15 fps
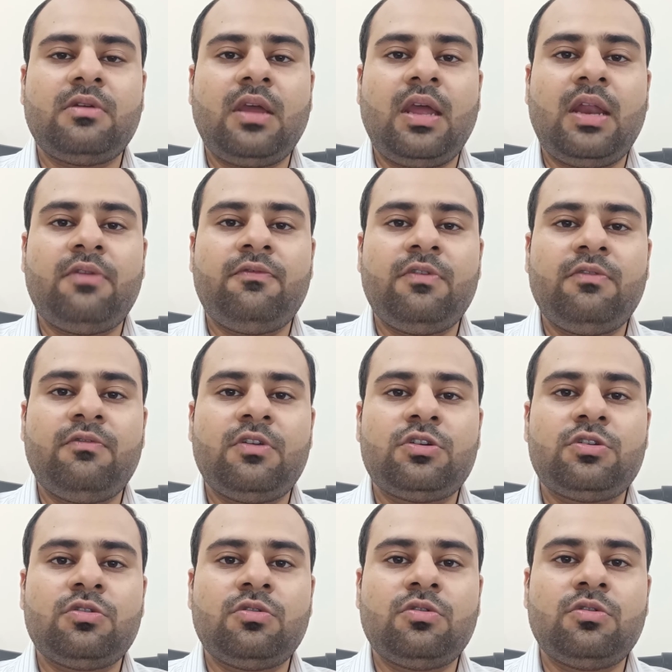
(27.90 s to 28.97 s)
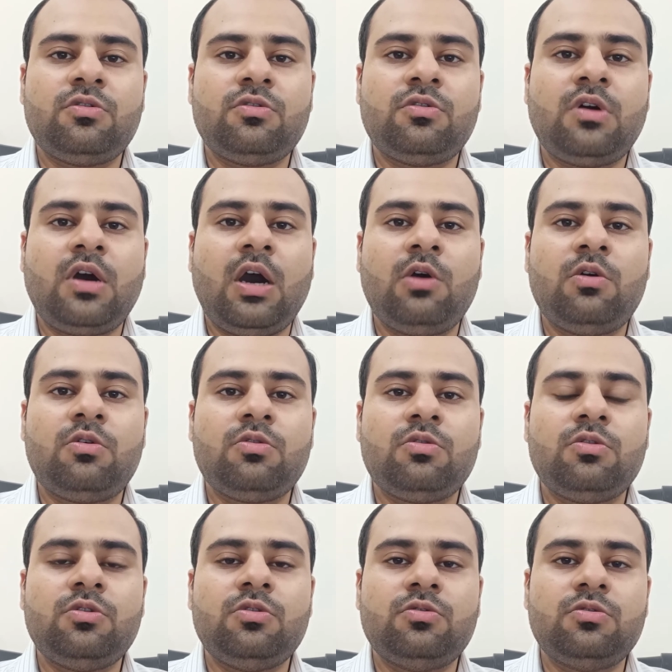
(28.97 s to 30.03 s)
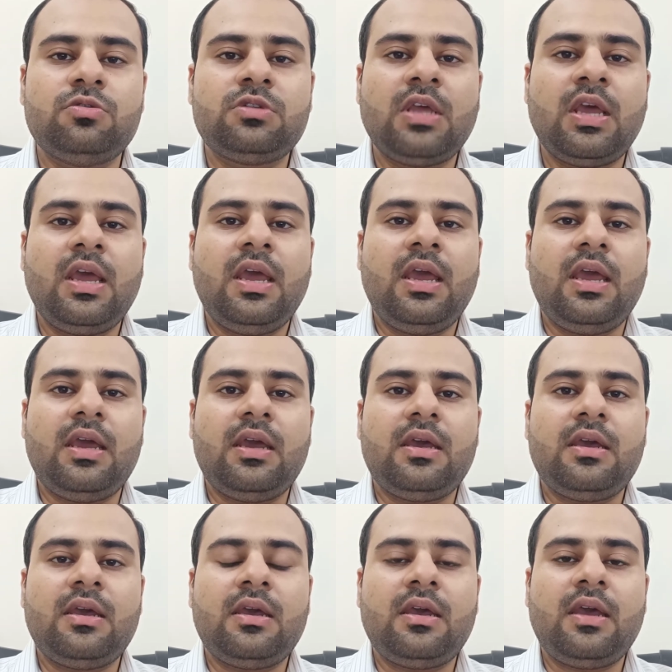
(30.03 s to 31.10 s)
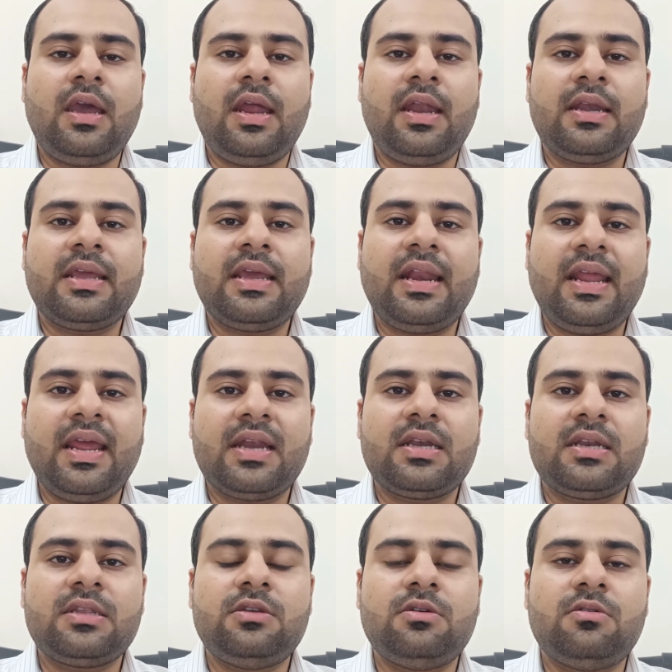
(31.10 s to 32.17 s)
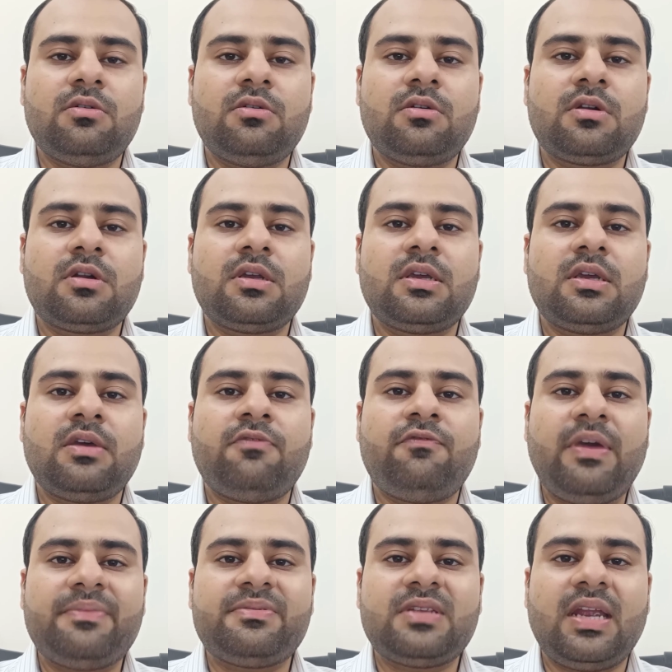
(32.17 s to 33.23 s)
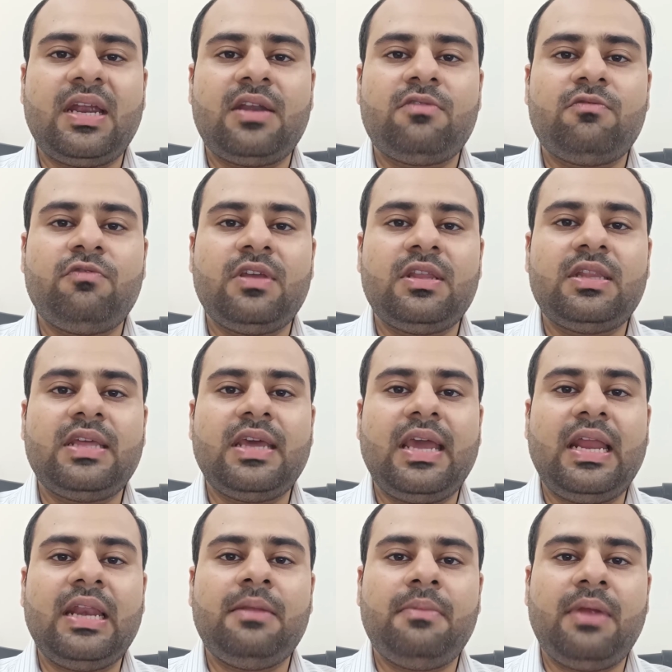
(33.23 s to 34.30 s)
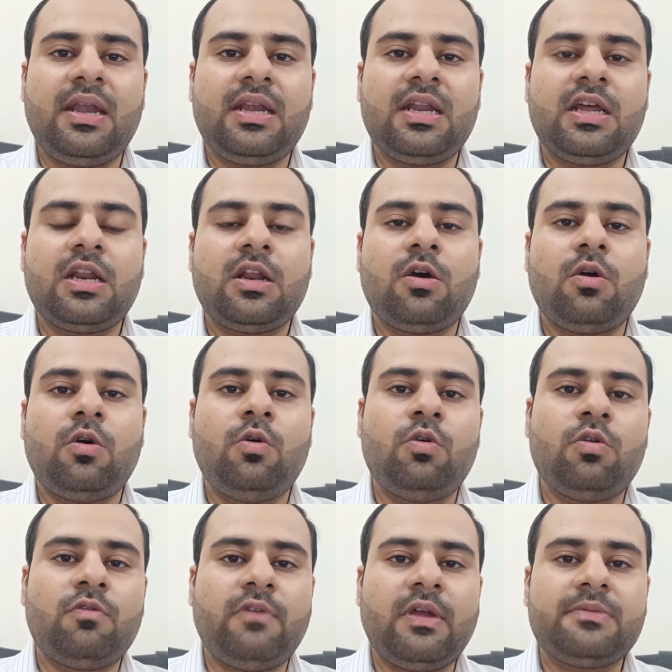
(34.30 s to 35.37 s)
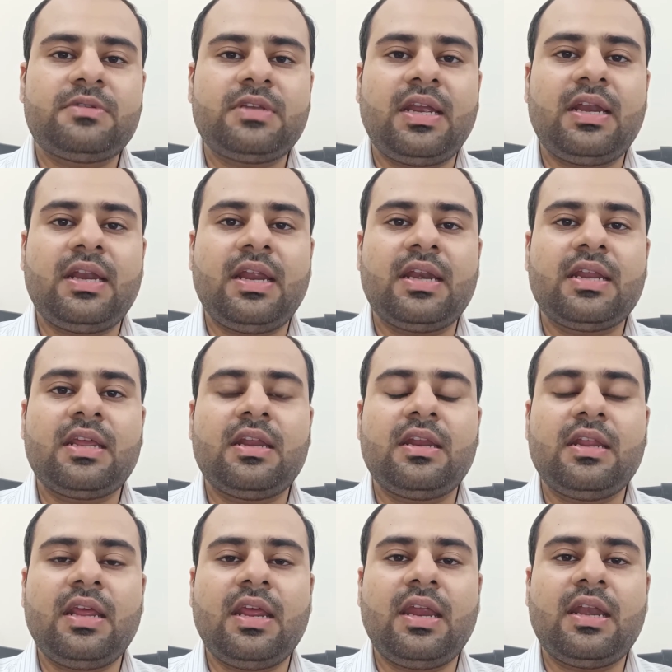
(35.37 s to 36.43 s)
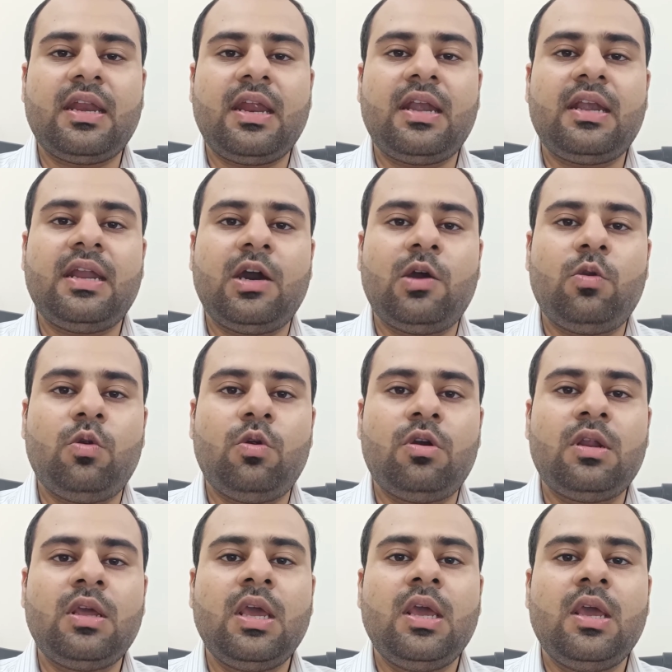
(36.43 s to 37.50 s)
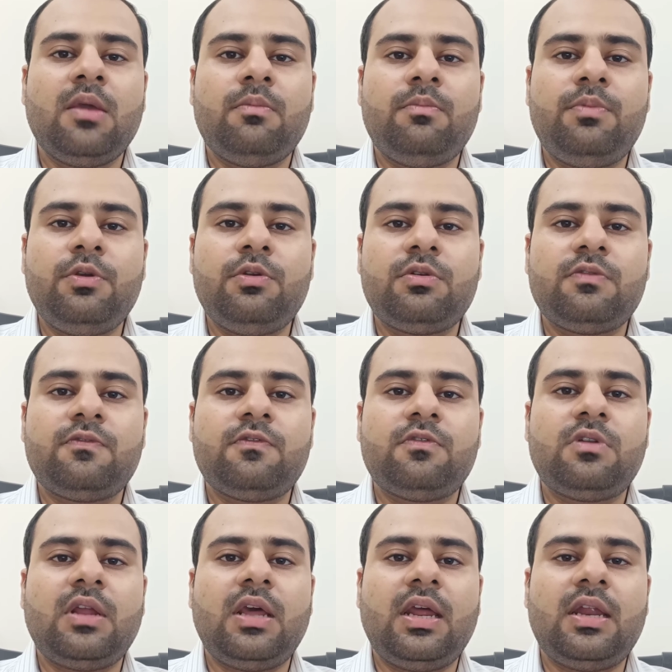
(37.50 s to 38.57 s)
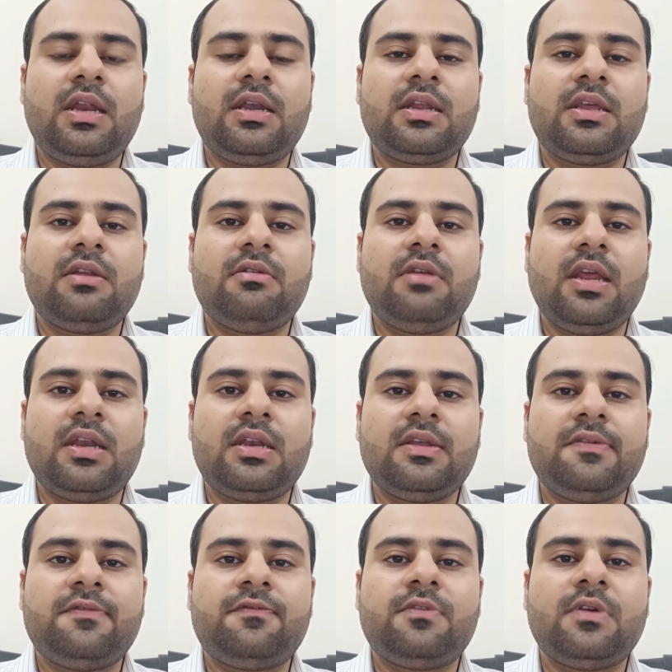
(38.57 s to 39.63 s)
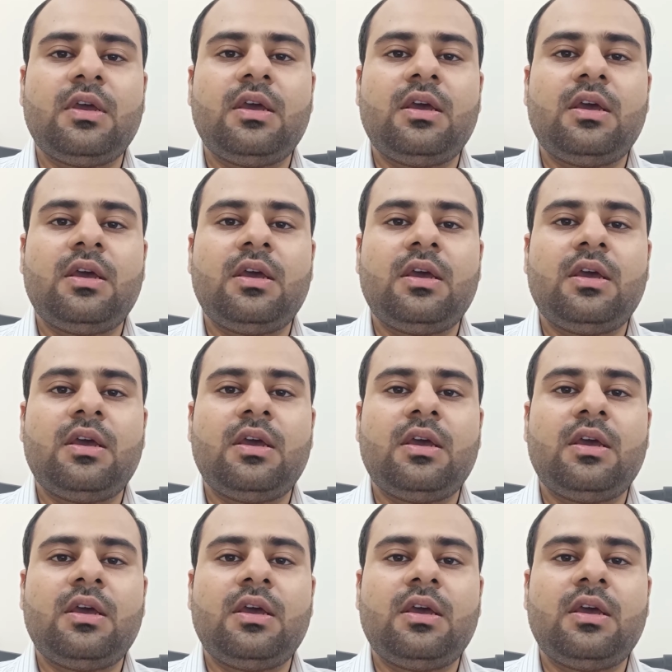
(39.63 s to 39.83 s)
and we will show you how to use and connect your website with Elementor own website and create and download beautiful and creative